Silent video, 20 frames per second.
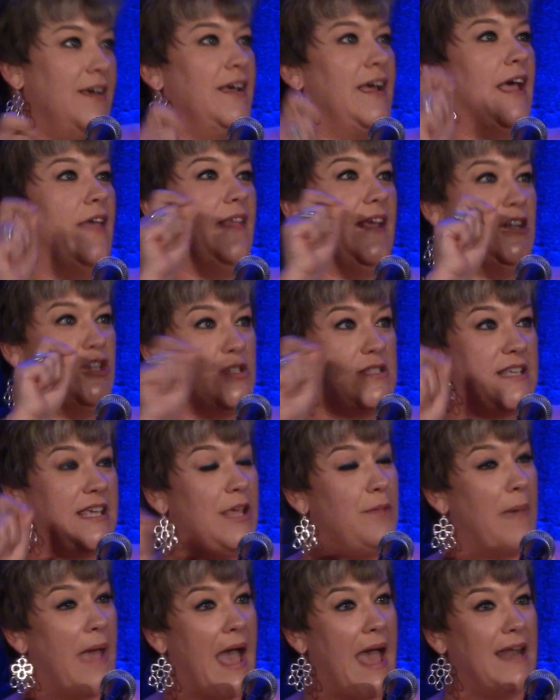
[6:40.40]
and they just
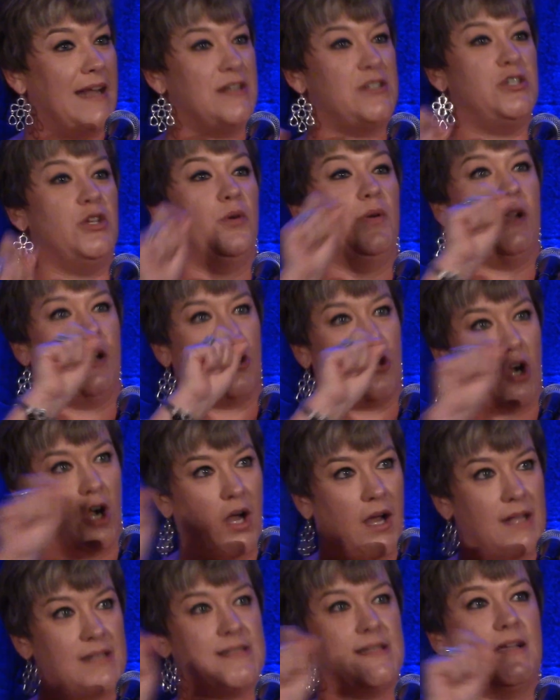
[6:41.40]
keep adding to it and
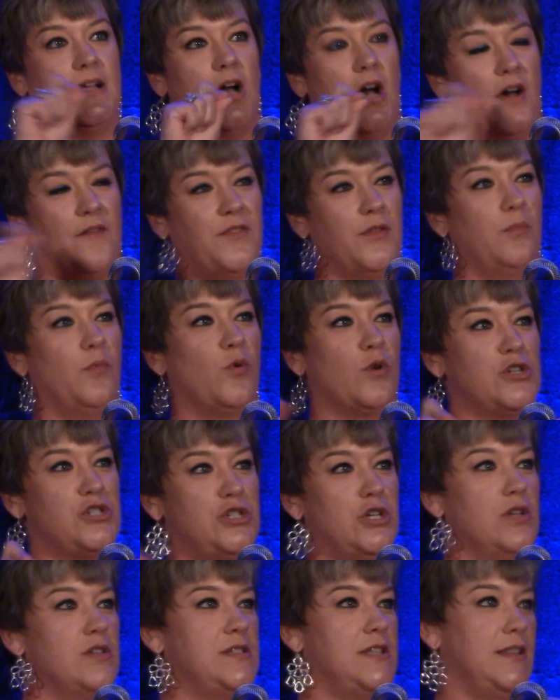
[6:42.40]
crossing off the more
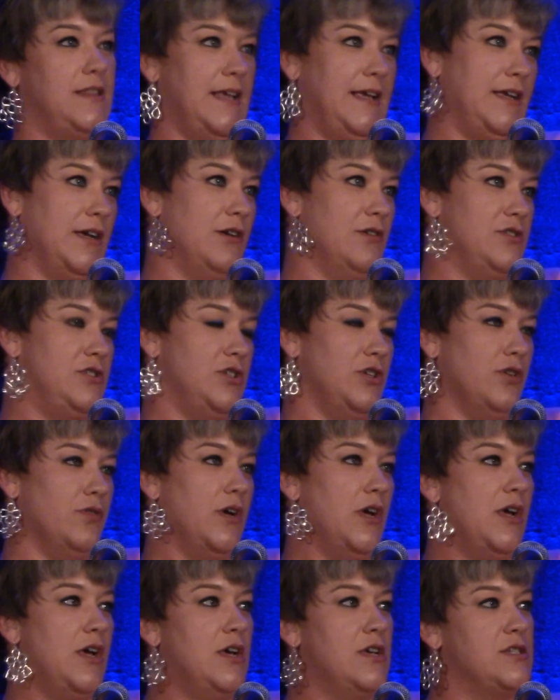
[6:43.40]
shows that they go
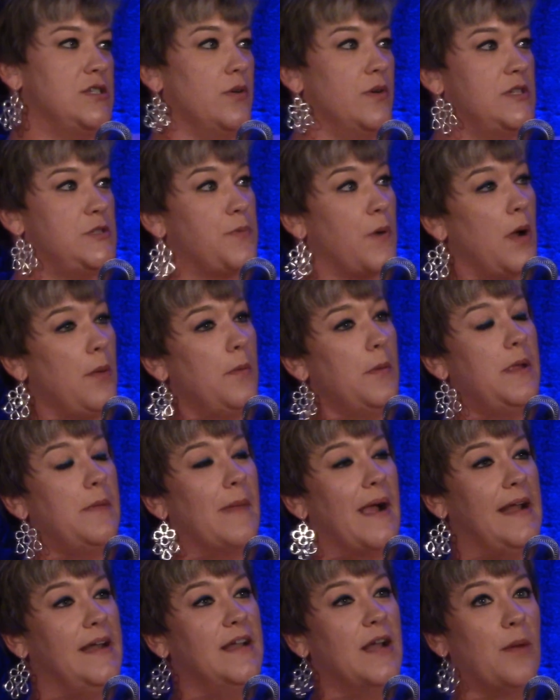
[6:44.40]
to. So it's probably
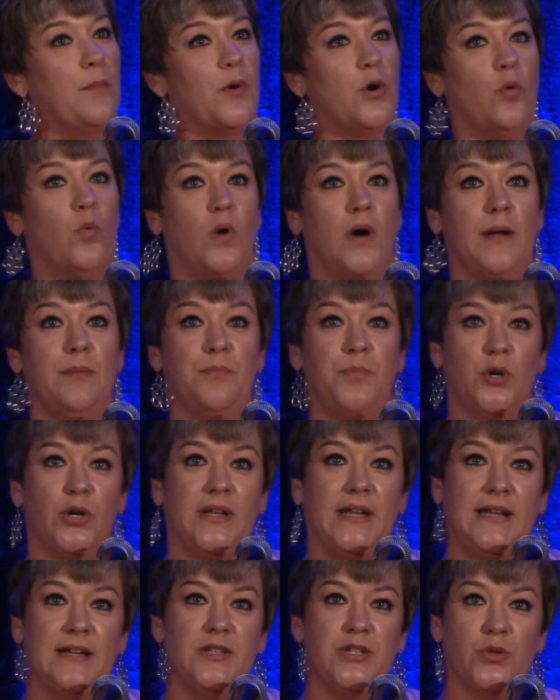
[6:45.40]
my #1
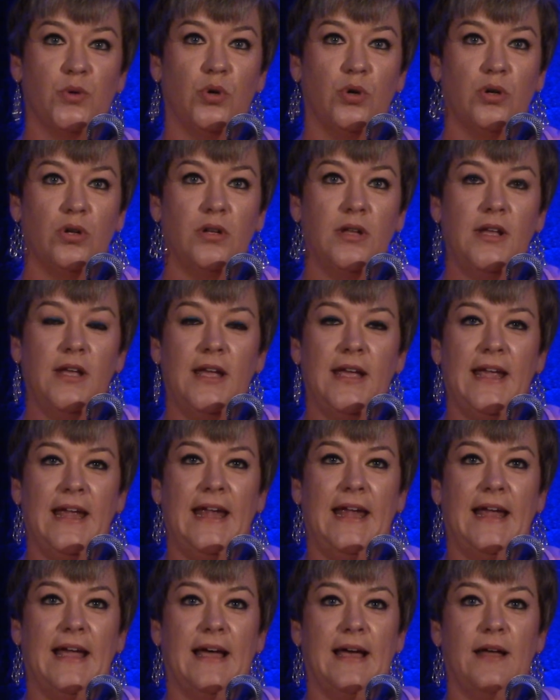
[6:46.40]
booking tool
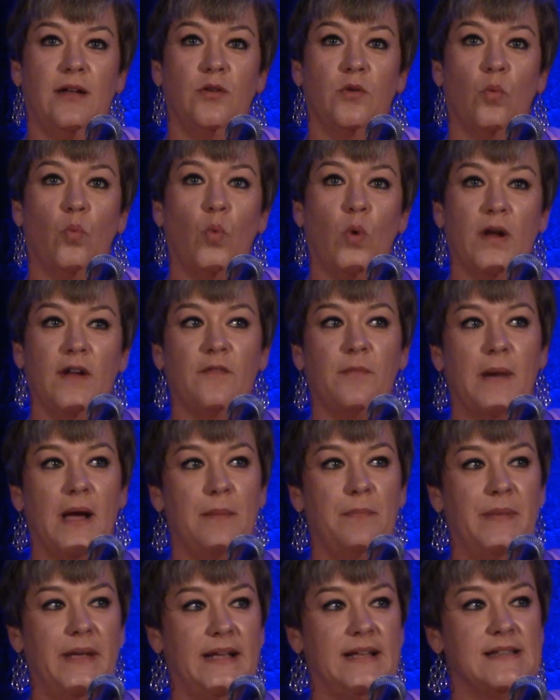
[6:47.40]
and one of
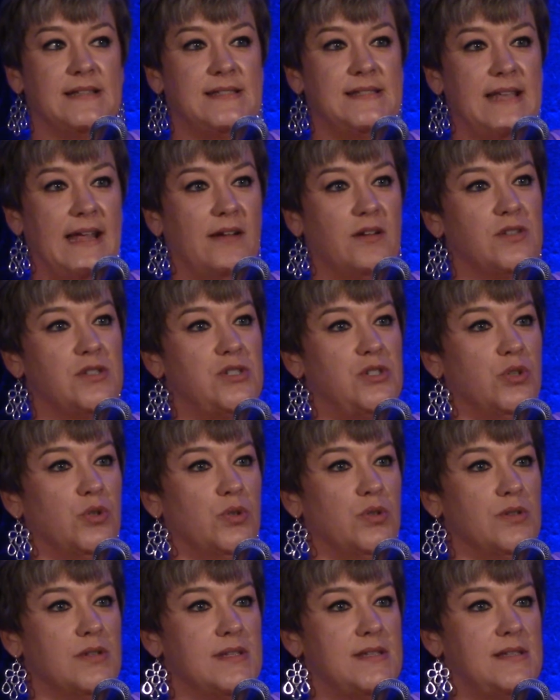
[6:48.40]
my biggest sales
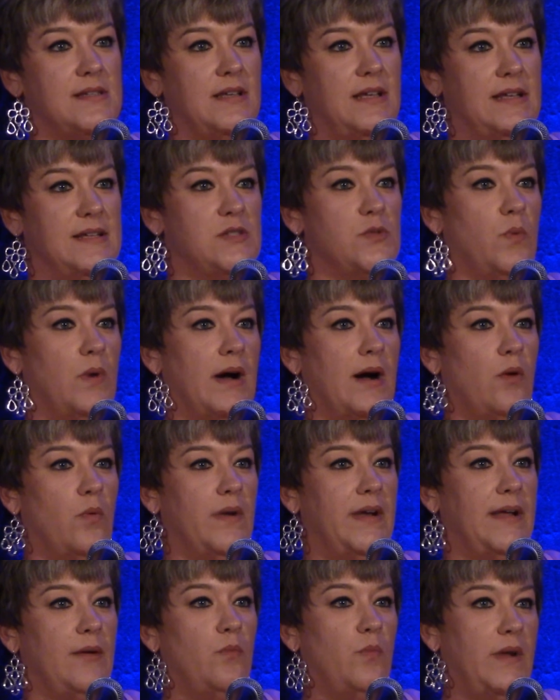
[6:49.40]
tools as well
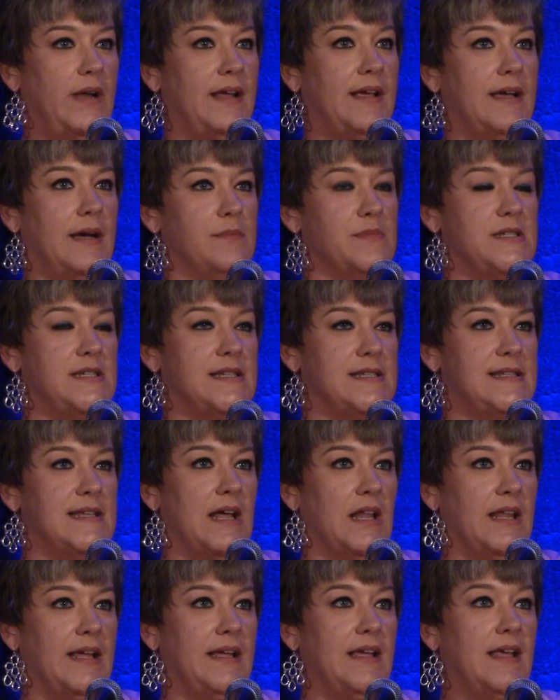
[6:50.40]
when it comes to
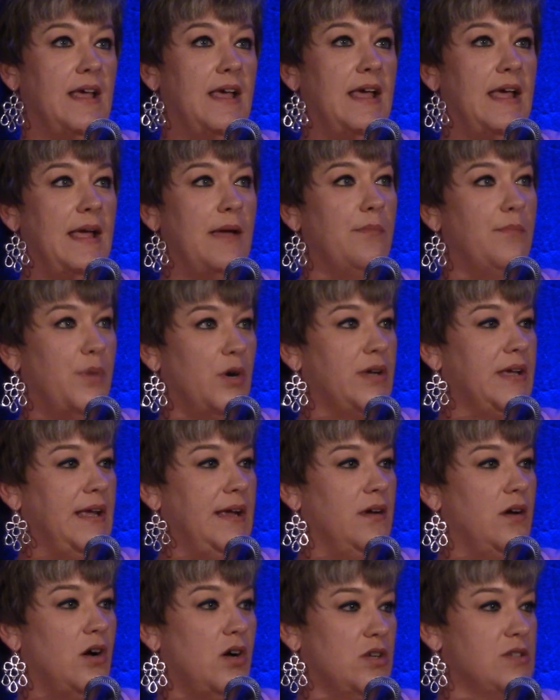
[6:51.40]
selling and
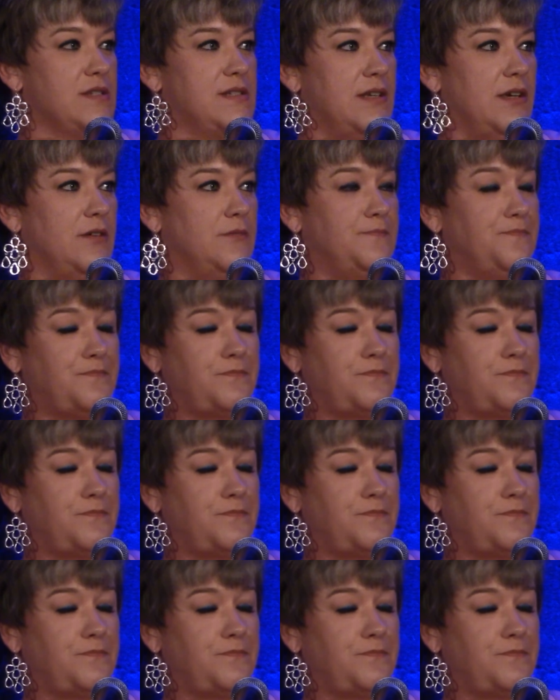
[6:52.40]
booking also.